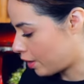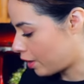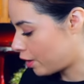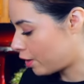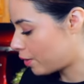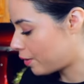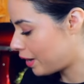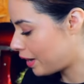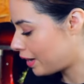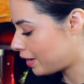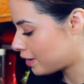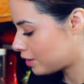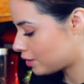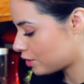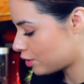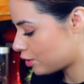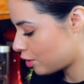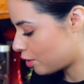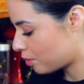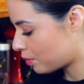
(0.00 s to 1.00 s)
All right,
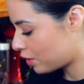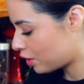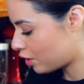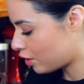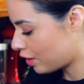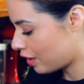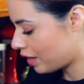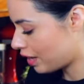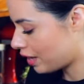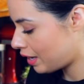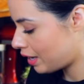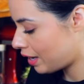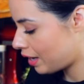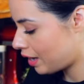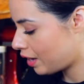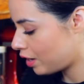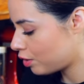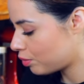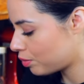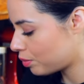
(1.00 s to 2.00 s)
so I'm gonna go ahead
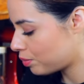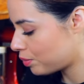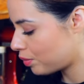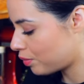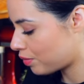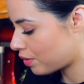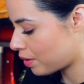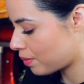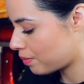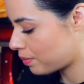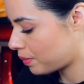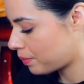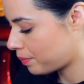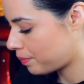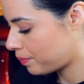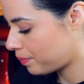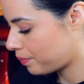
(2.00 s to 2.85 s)
and remove them.